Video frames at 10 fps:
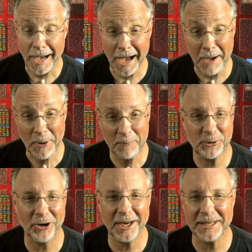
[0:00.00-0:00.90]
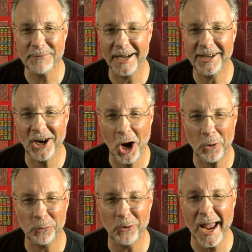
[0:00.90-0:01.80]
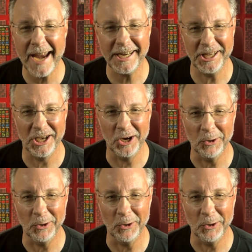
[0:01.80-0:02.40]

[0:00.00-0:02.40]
I'm upgrading my car radio!